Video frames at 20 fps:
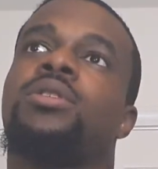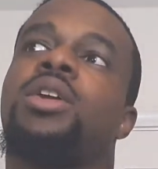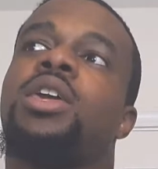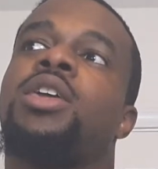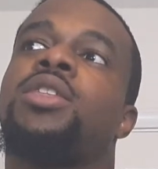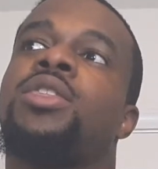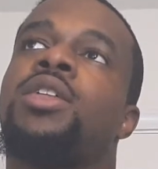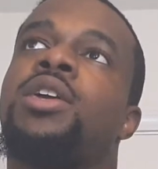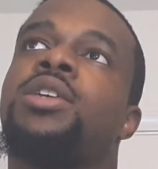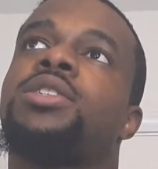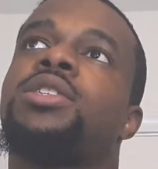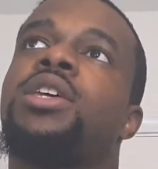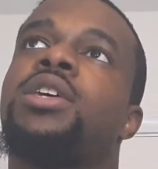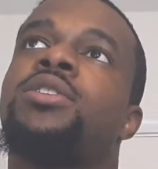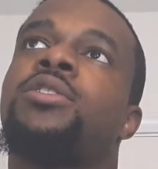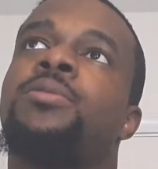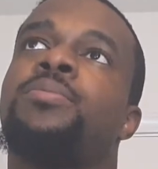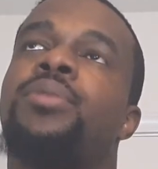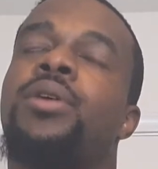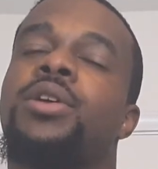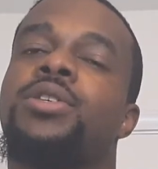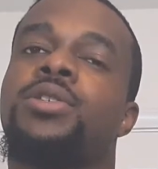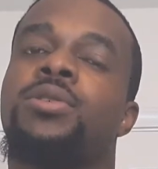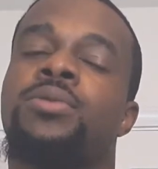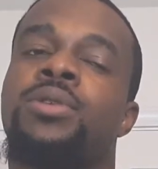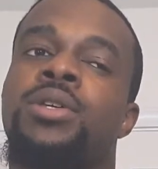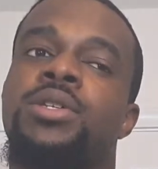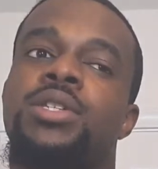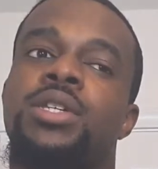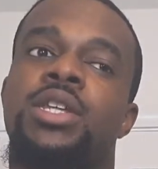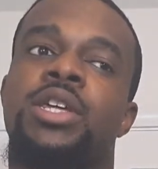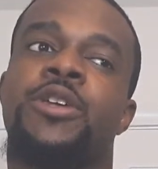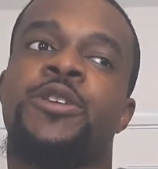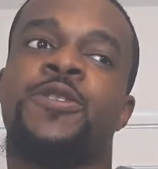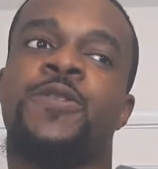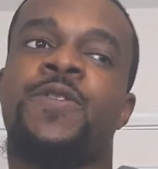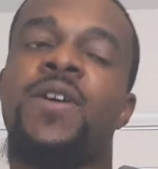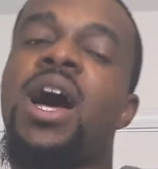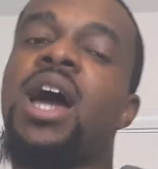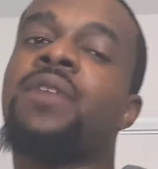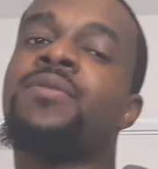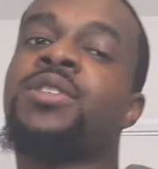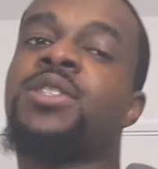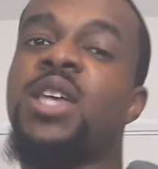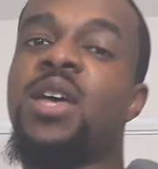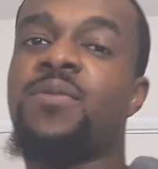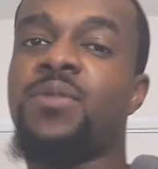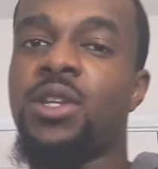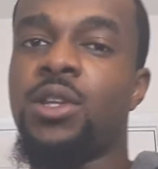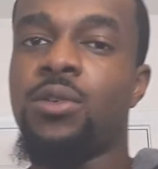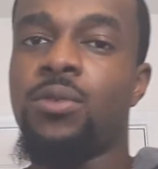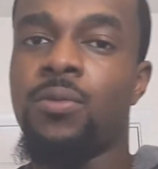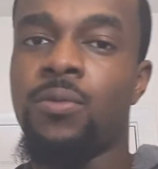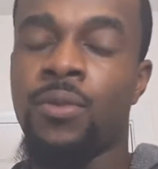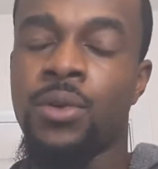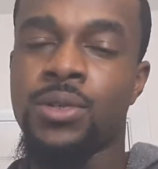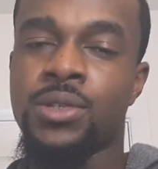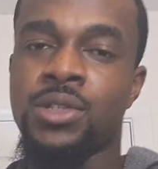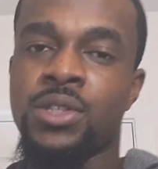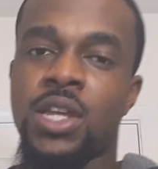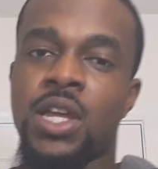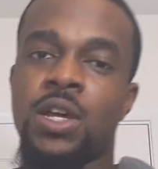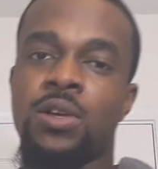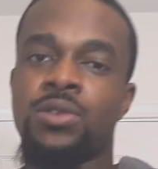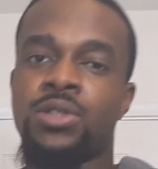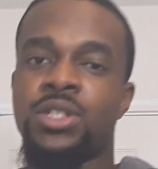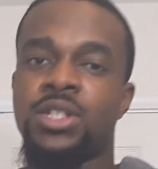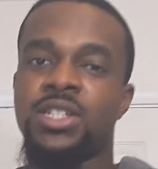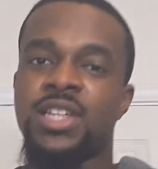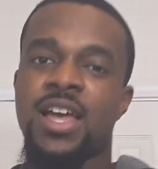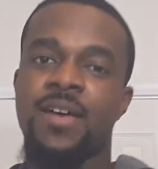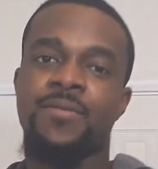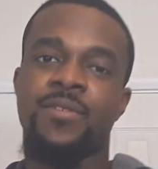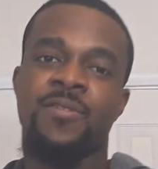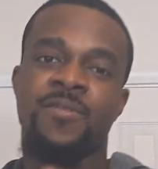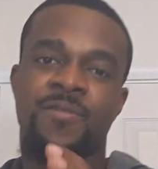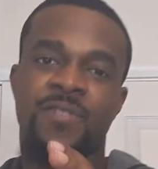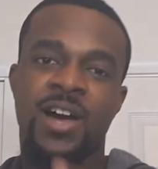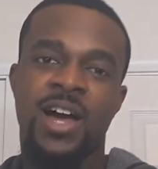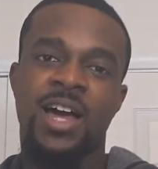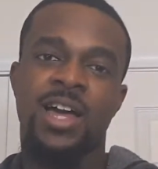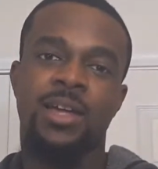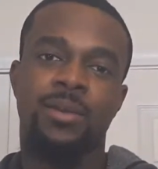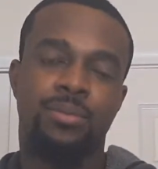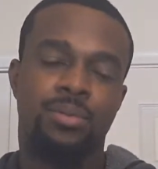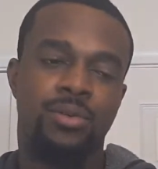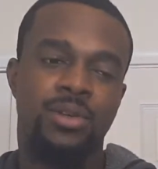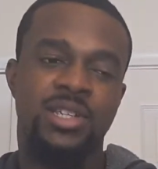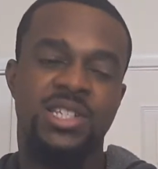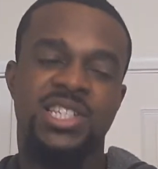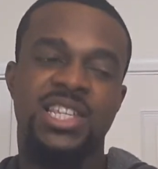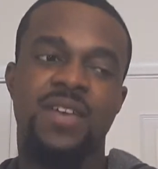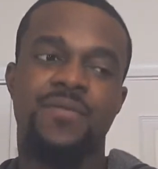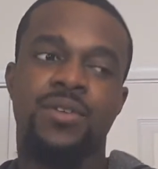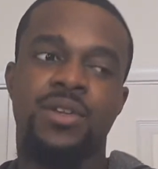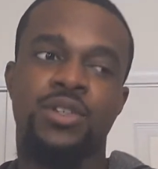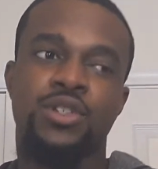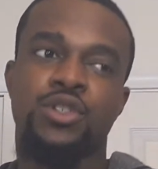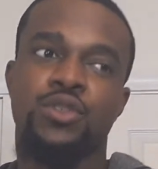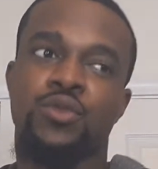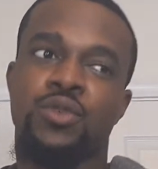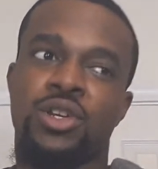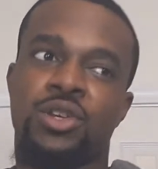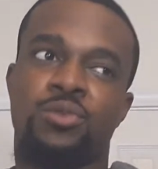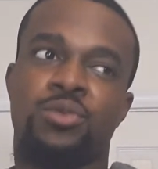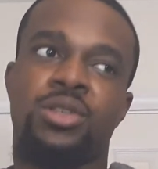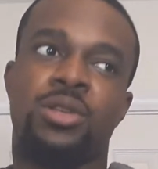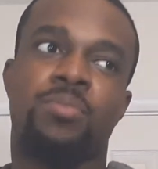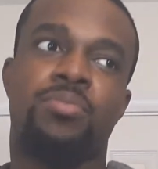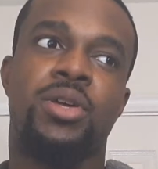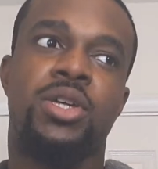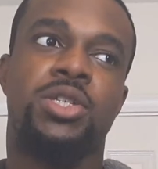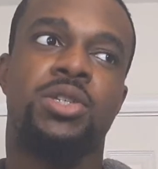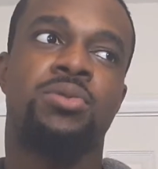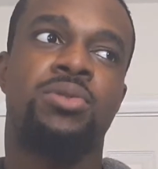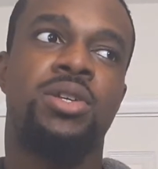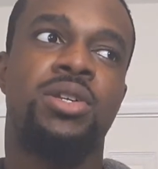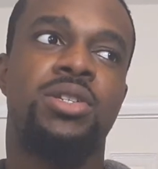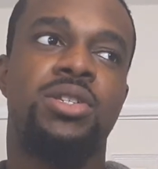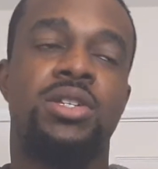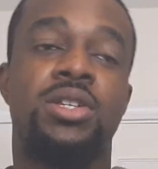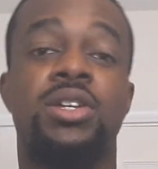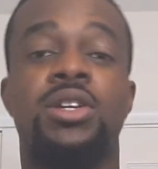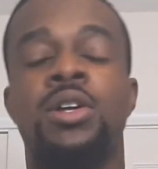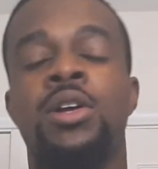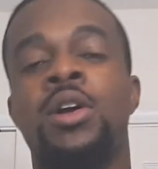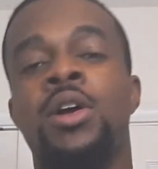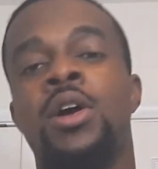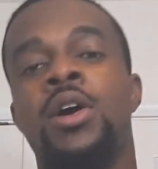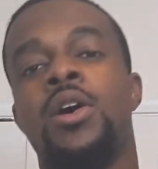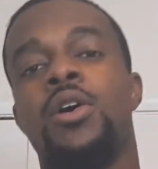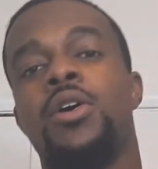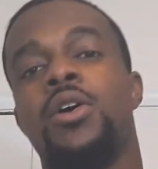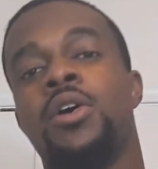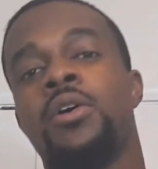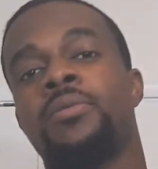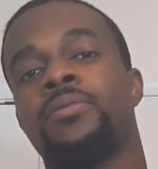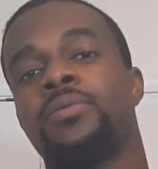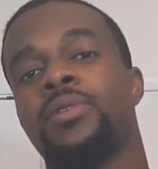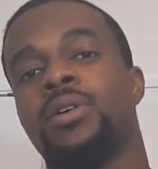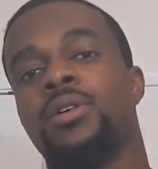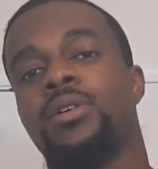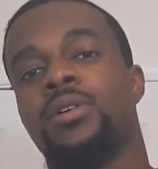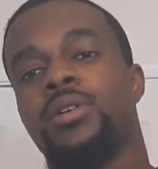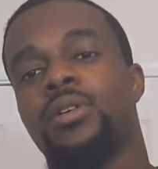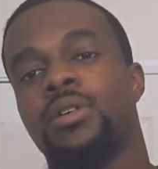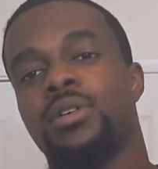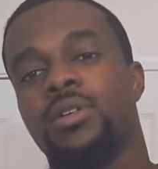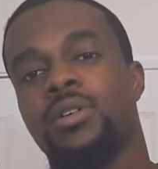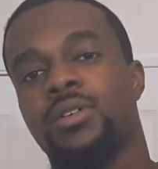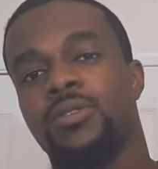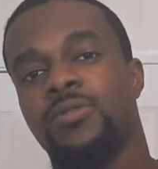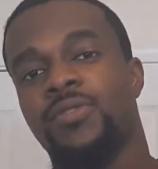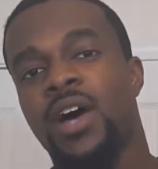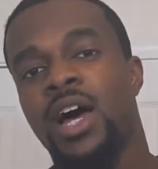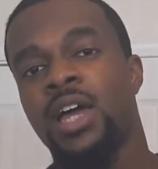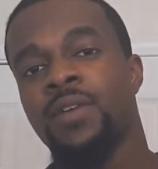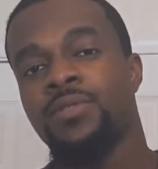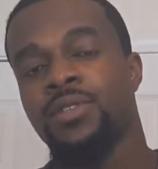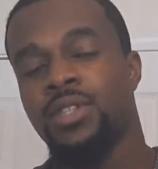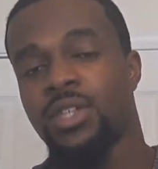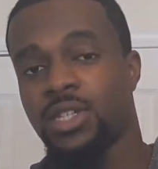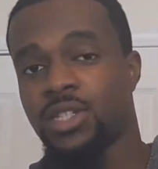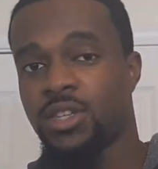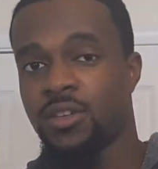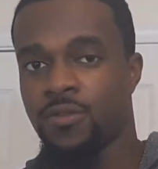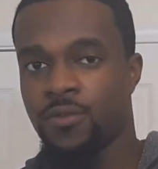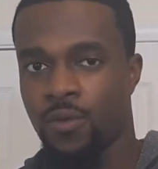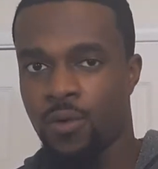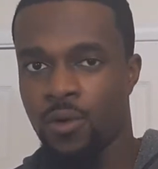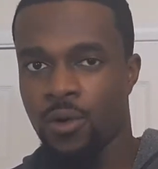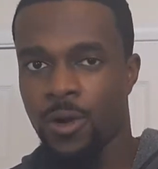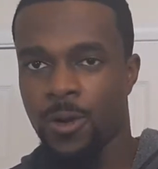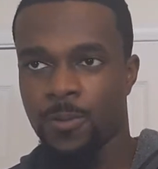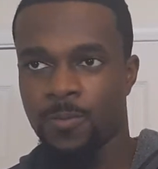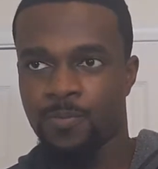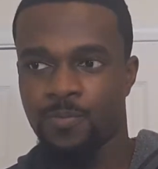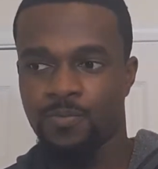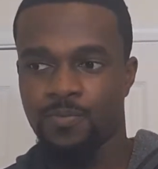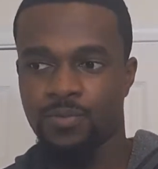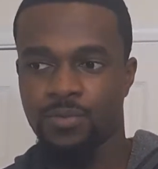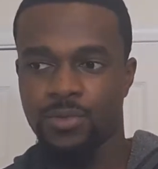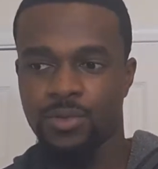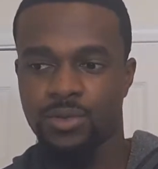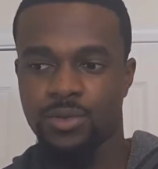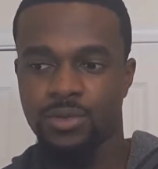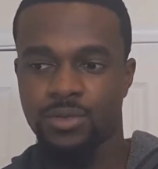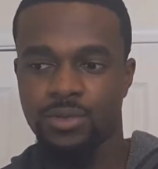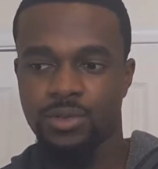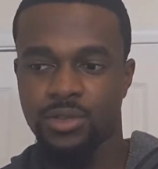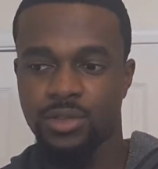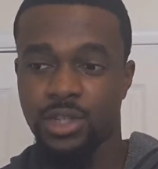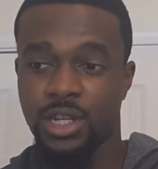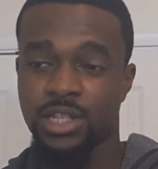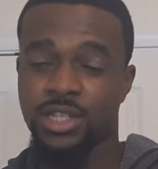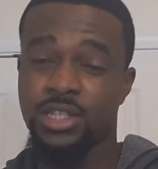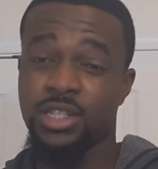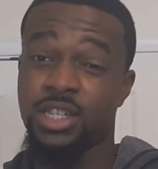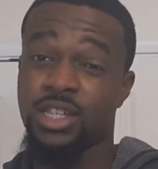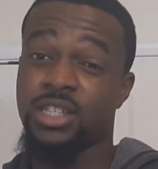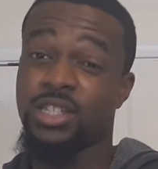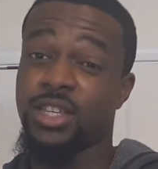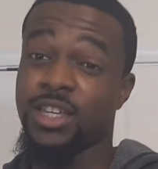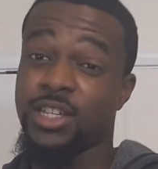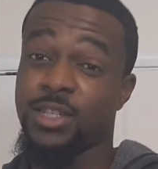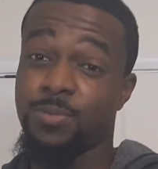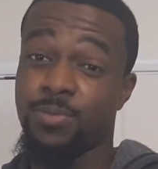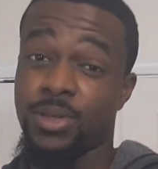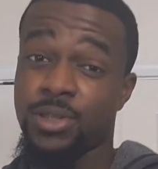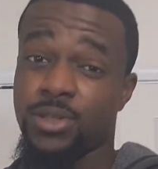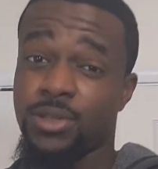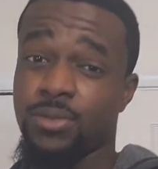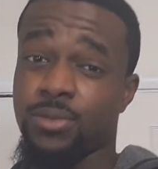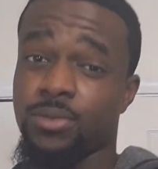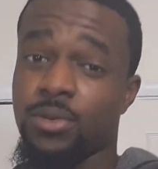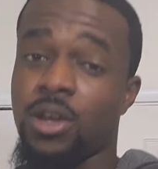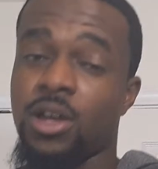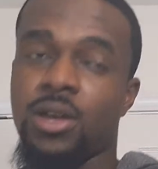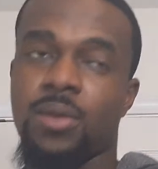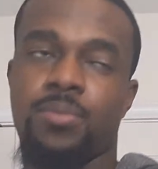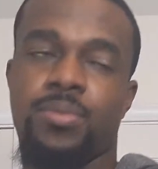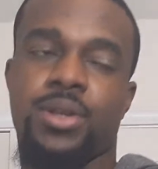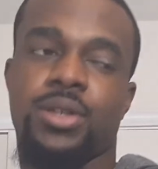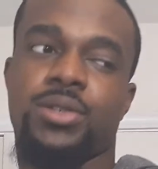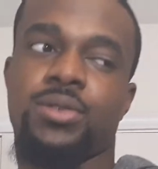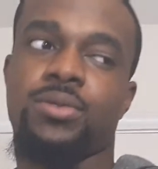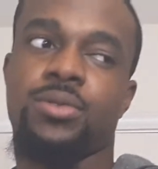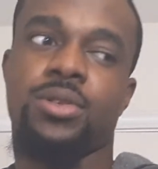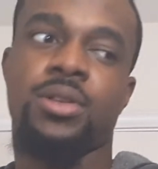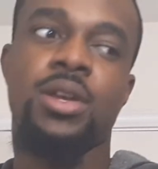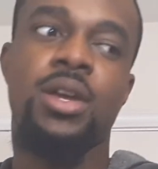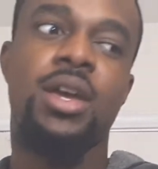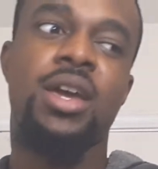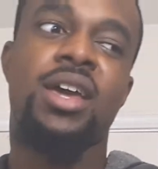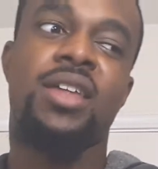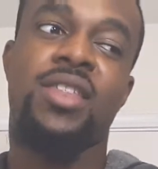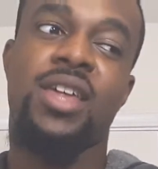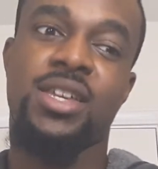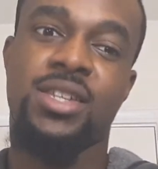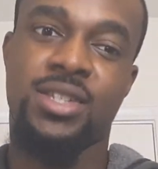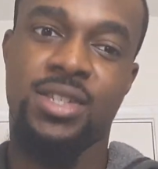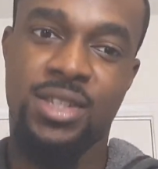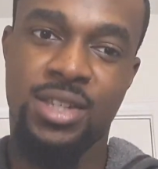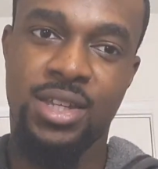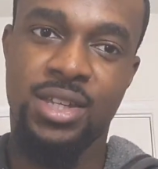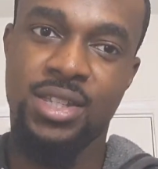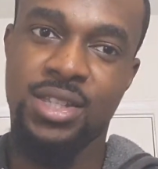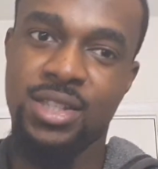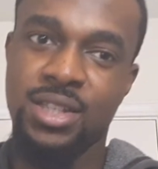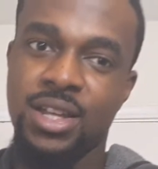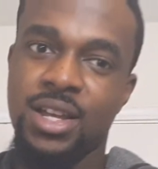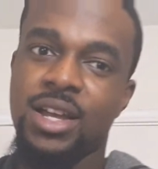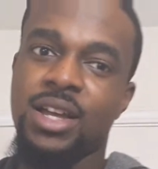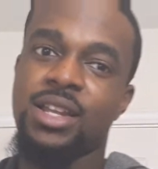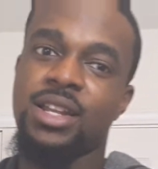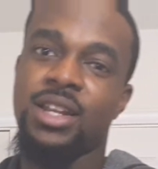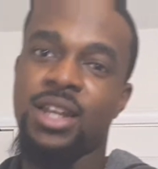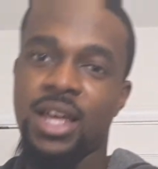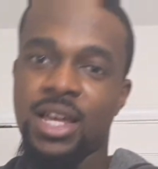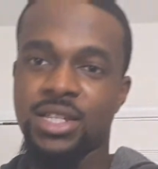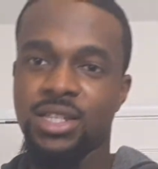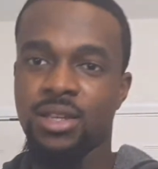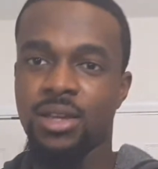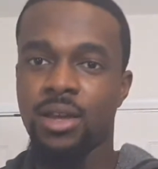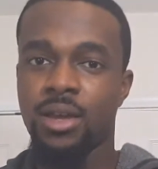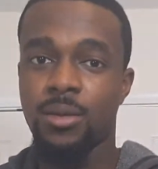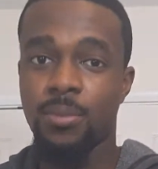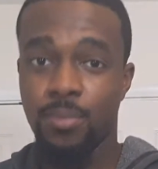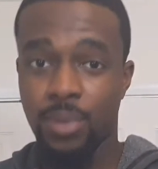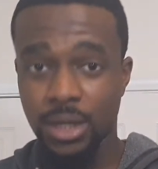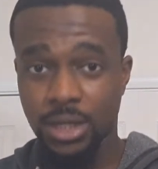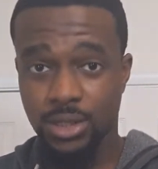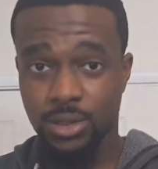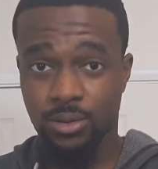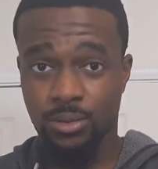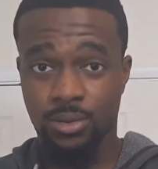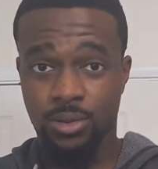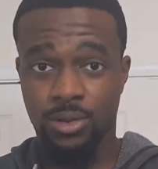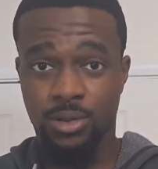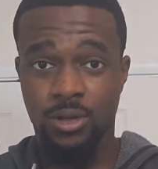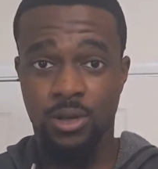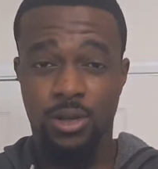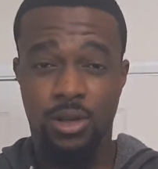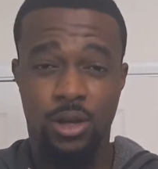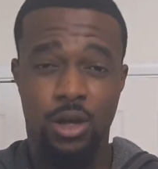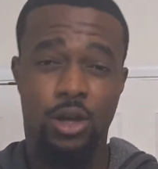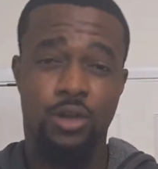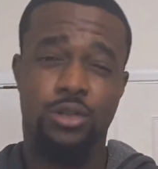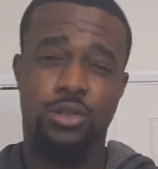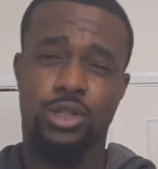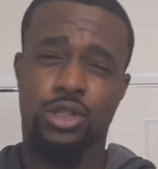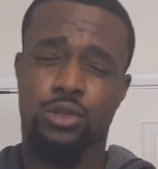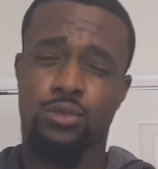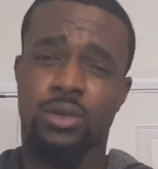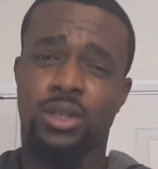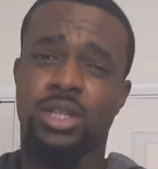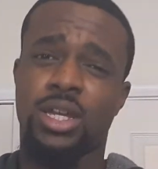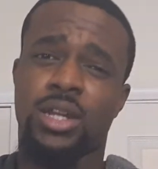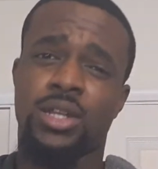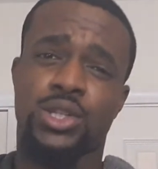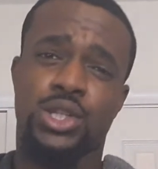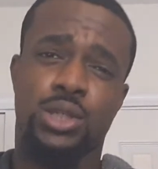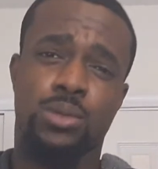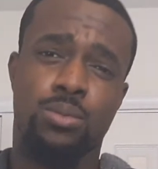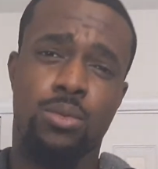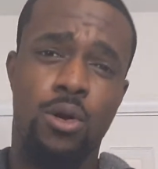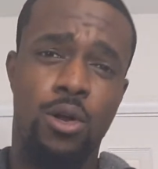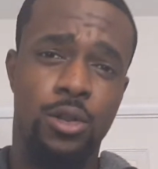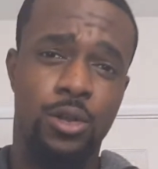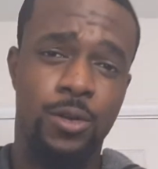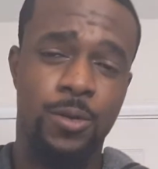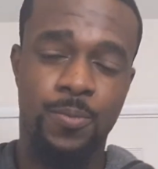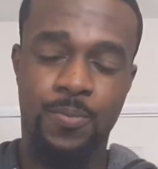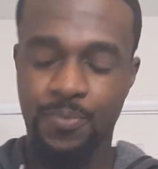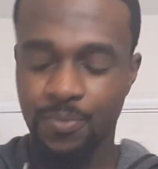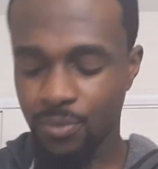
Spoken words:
and they said their pixel density is 570 versus LG's having a 5.7 inch screen with a pixel density of 564. So that's 6 less pixels. That's 6 less pixels on a screen that is smaller.